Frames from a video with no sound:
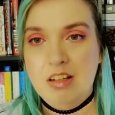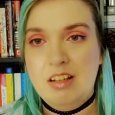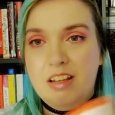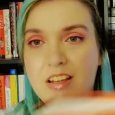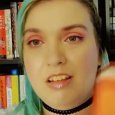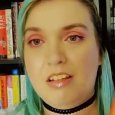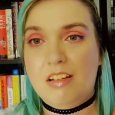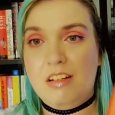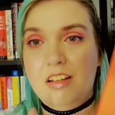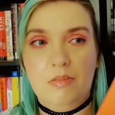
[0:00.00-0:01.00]

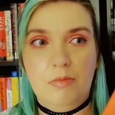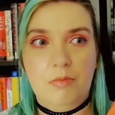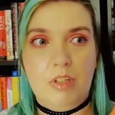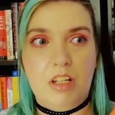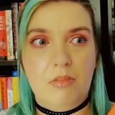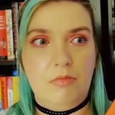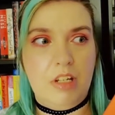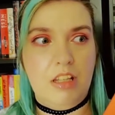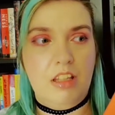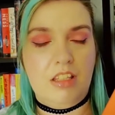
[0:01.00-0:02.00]
And when I
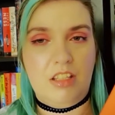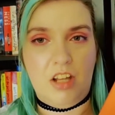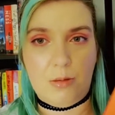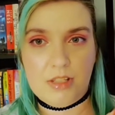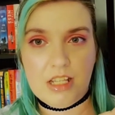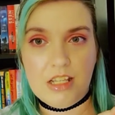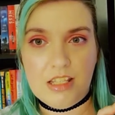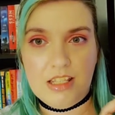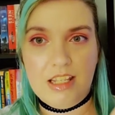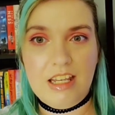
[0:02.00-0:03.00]
read the
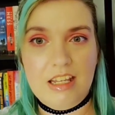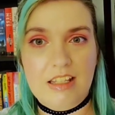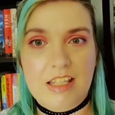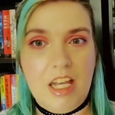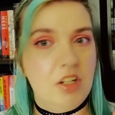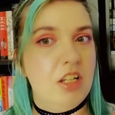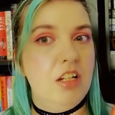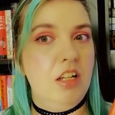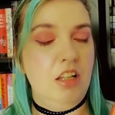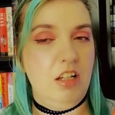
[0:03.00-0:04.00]
synopsis, it sounded
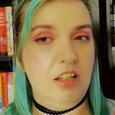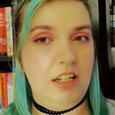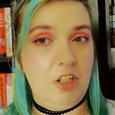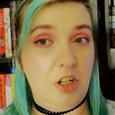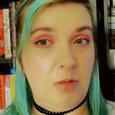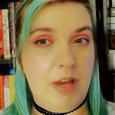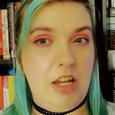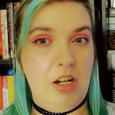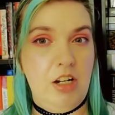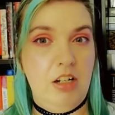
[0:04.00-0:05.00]
a lot like Dark
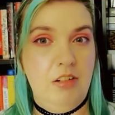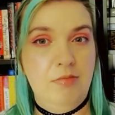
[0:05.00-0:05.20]
Matter.